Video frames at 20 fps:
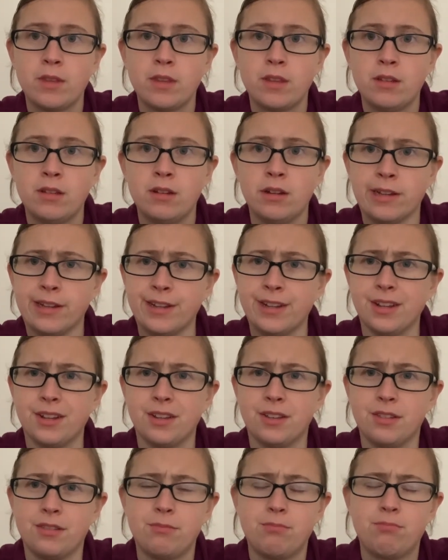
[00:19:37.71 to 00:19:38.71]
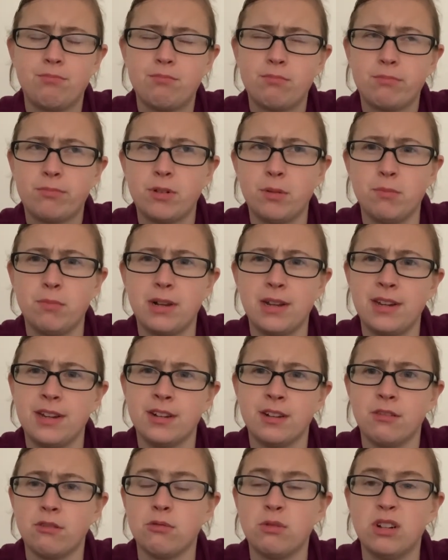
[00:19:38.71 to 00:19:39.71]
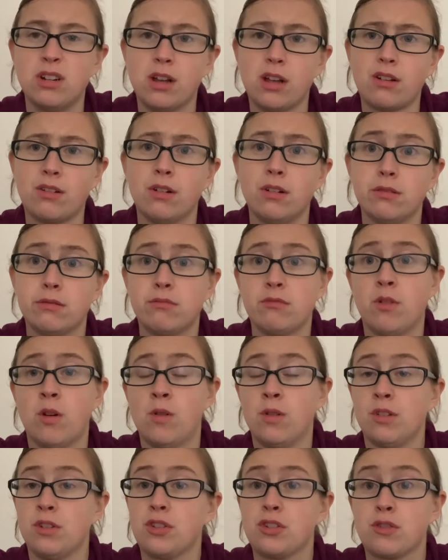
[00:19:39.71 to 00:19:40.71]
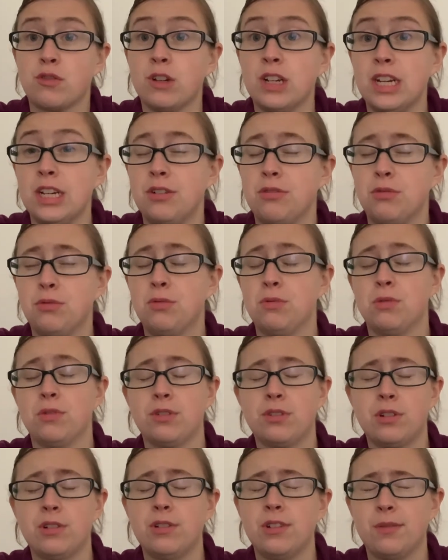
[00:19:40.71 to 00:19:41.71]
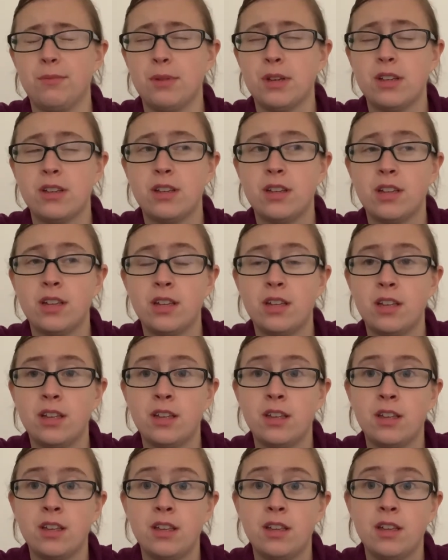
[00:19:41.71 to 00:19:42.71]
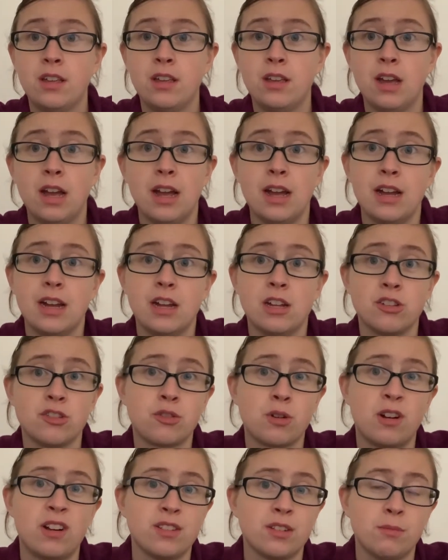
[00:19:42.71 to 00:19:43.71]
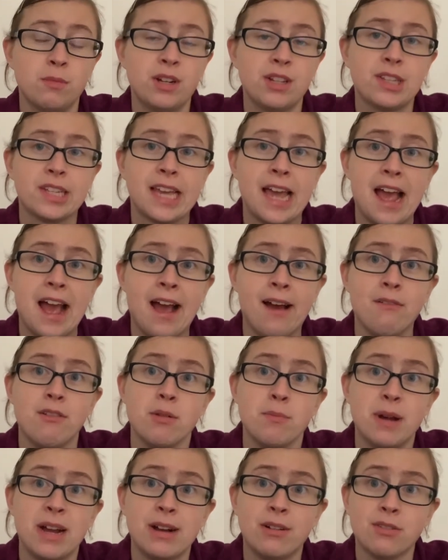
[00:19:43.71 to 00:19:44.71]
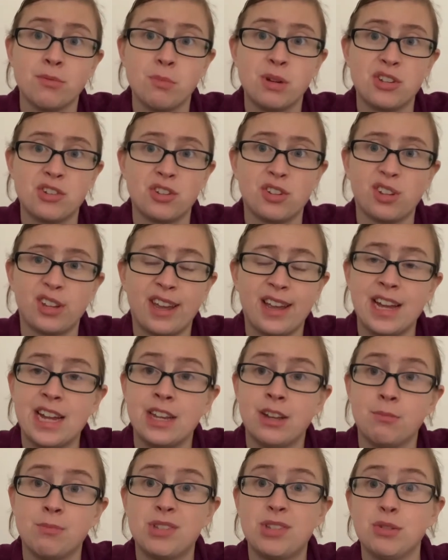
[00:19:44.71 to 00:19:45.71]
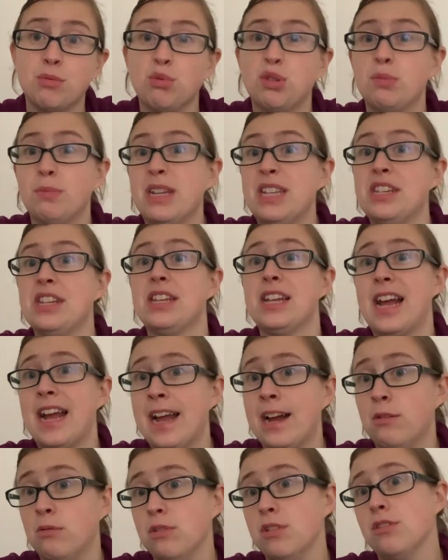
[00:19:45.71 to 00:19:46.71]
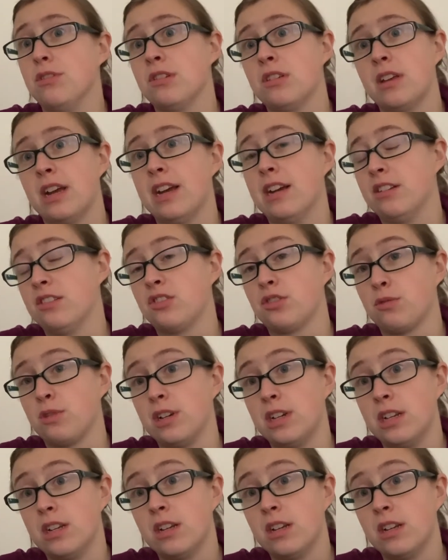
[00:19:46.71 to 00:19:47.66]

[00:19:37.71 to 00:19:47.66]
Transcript: and completing other work on a screen all the time. And try as I might to get out and about as much as I can, I'm still spending hours at a screen